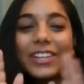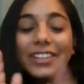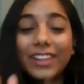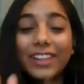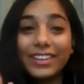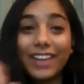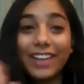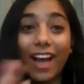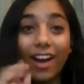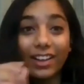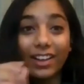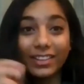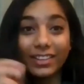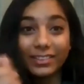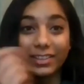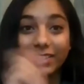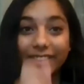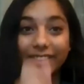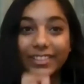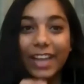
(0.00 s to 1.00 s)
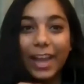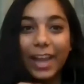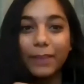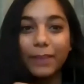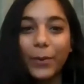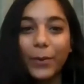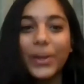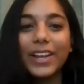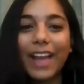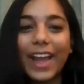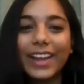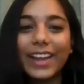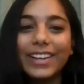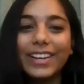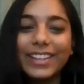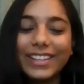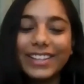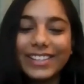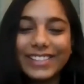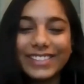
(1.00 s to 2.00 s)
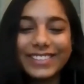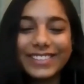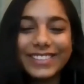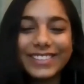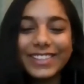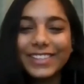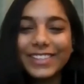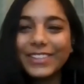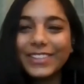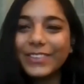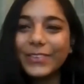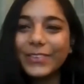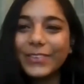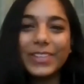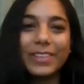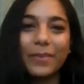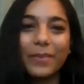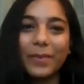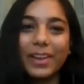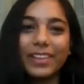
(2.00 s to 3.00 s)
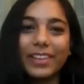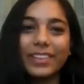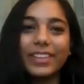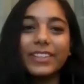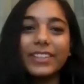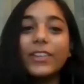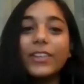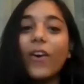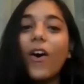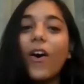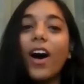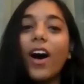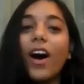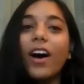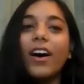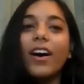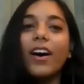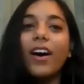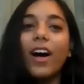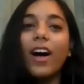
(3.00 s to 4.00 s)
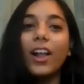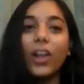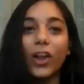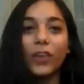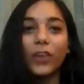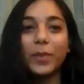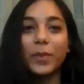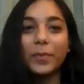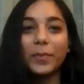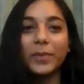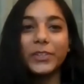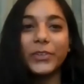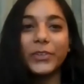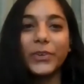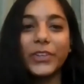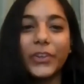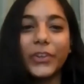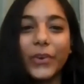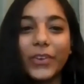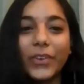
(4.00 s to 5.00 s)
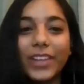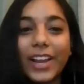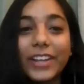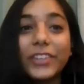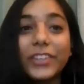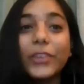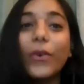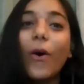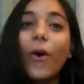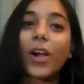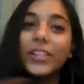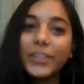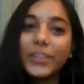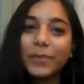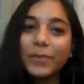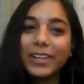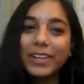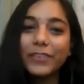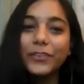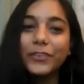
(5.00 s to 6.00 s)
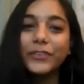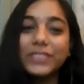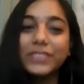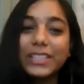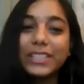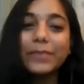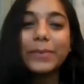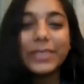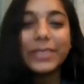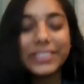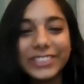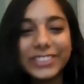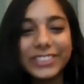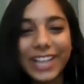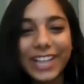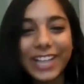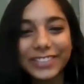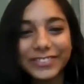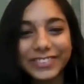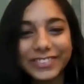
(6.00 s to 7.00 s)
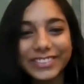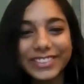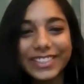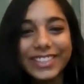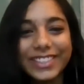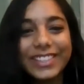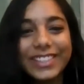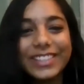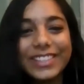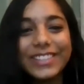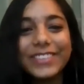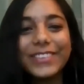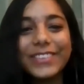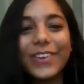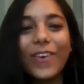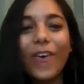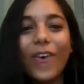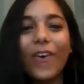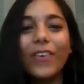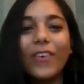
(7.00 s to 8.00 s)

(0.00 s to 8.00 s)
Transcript: the 10.9 is. So it's amazing. So a lot of people don't know that you also play 50-meter rifle. So